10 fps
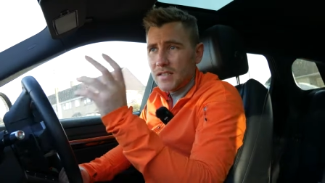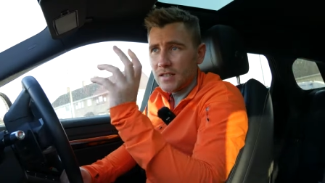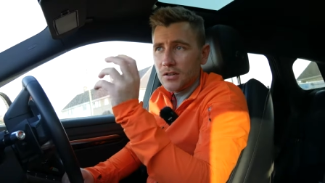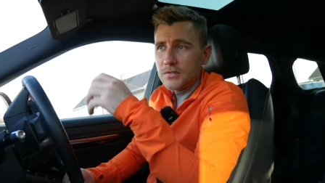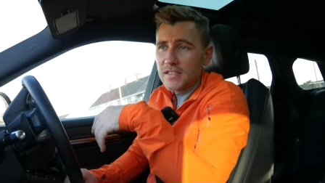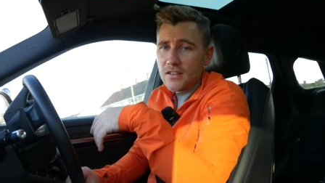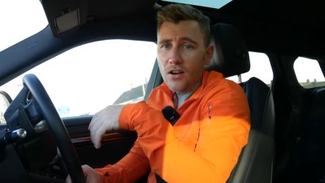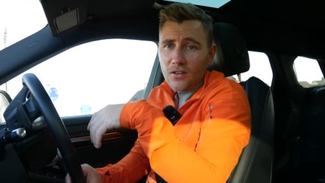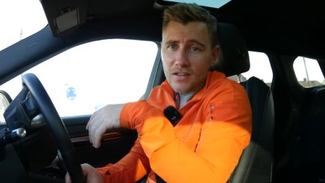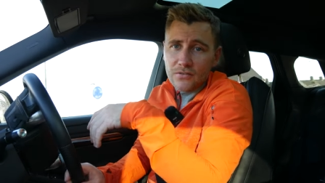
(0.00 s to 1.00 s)
as close as
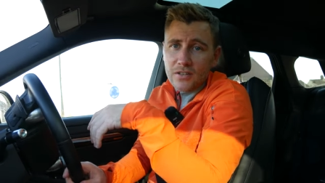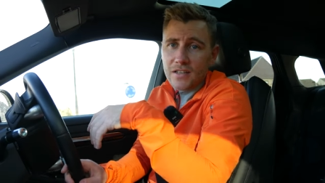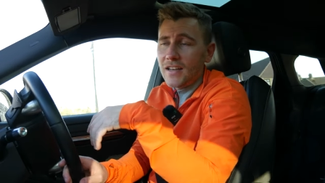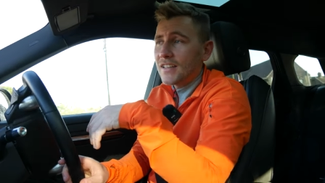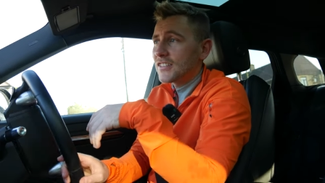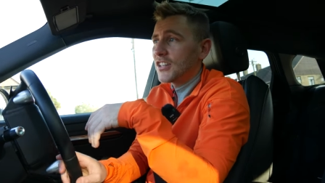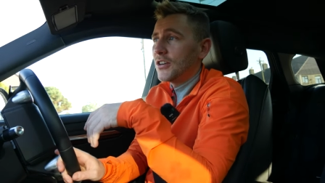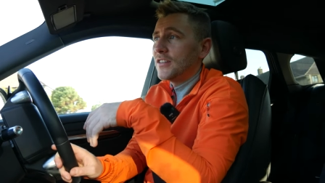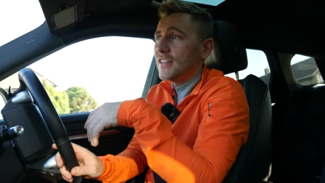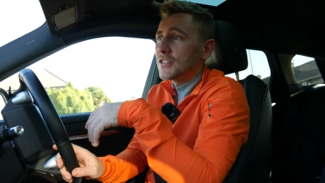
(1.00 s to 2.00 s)
I'll ever get to
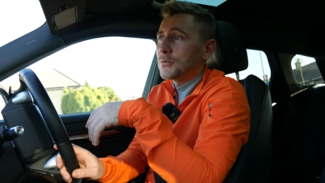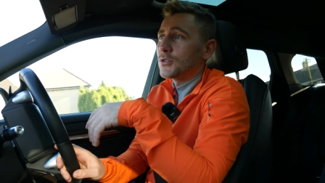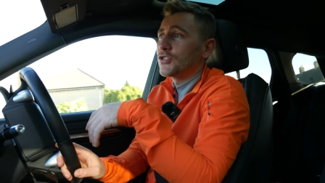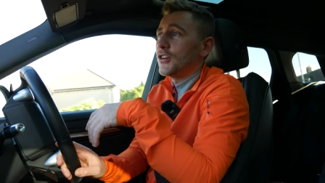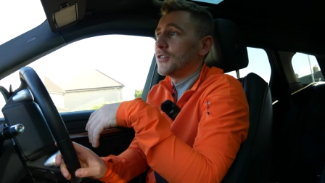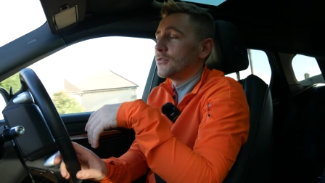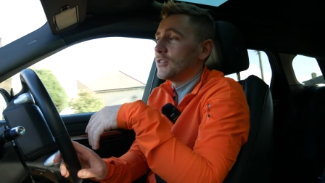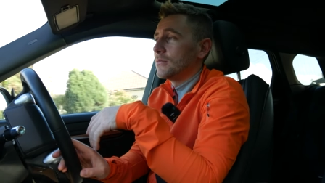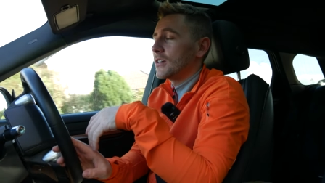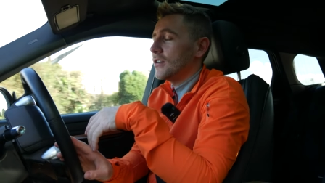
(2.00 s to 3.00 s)
going into a
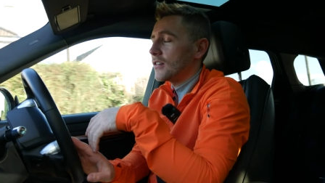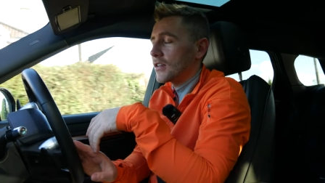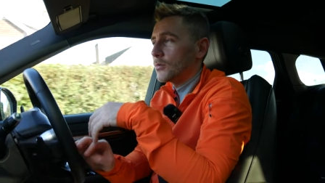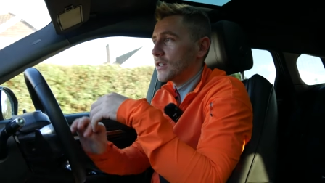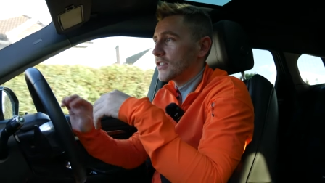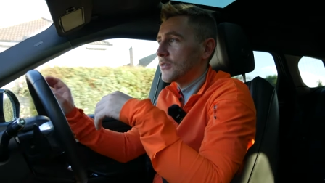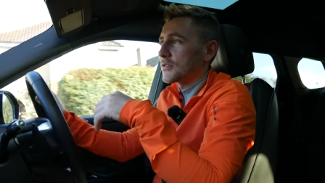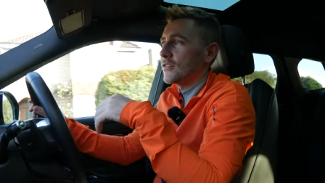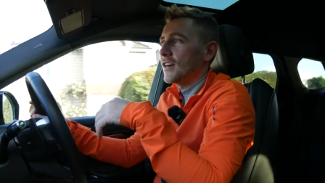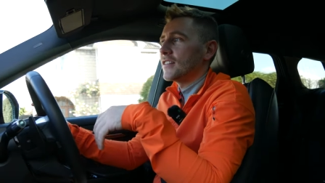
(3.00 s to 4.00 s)
showroom. God, I wish I was
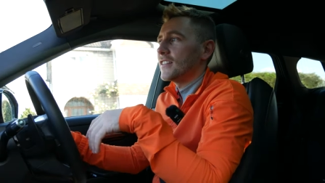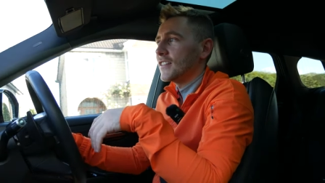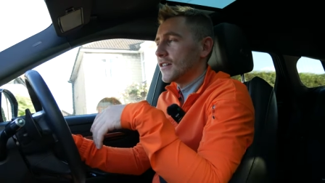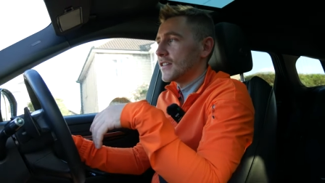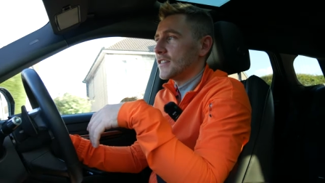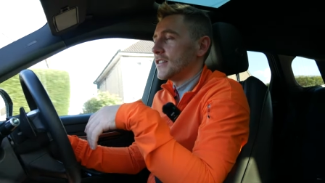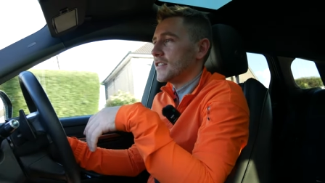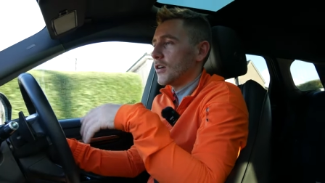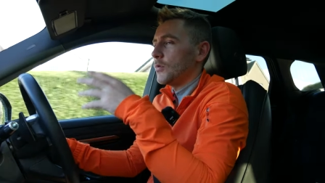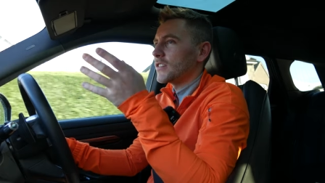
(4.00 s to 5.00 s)
around in the
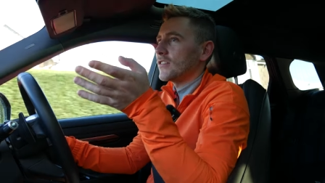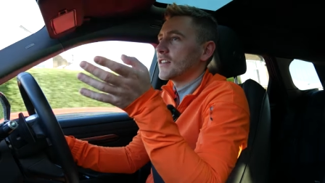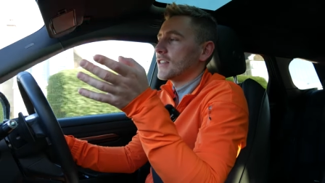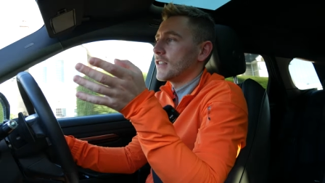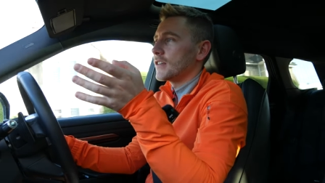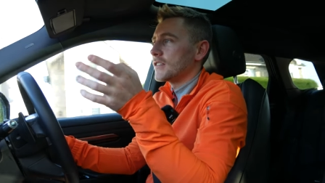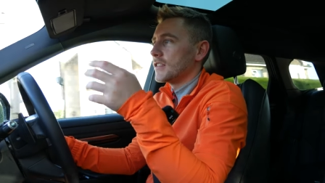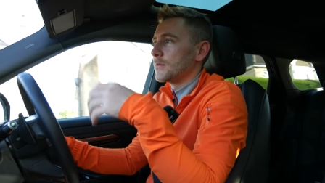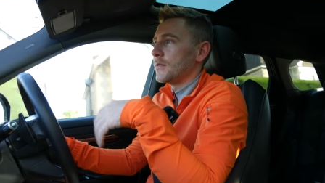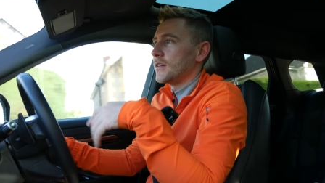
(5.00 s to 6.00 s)
90s. I was around in the
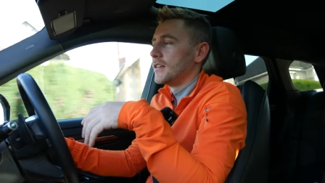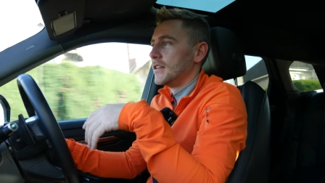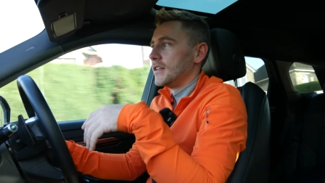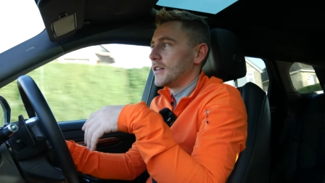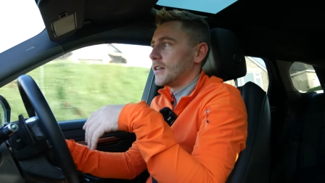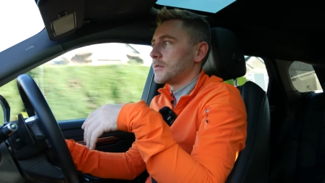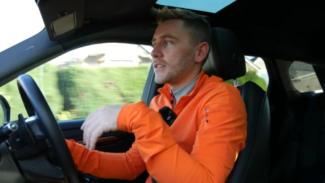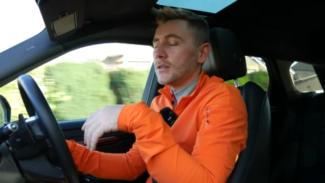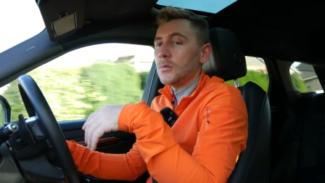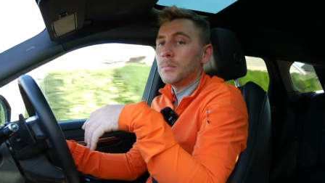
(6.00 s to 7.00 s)
90s, but I was
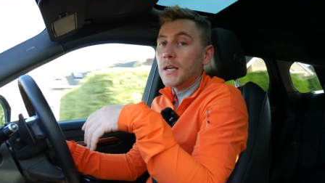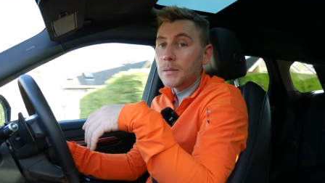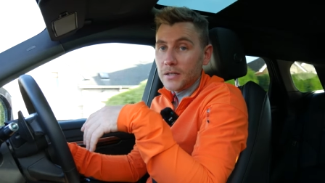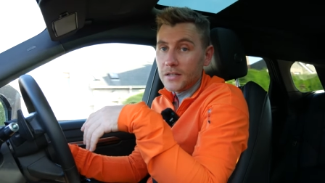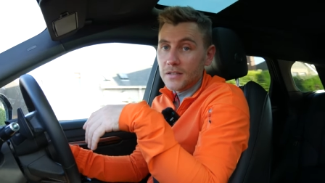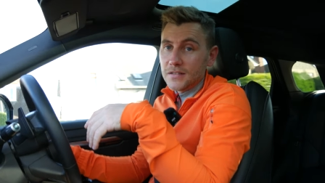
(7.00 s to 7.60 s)
a little baby.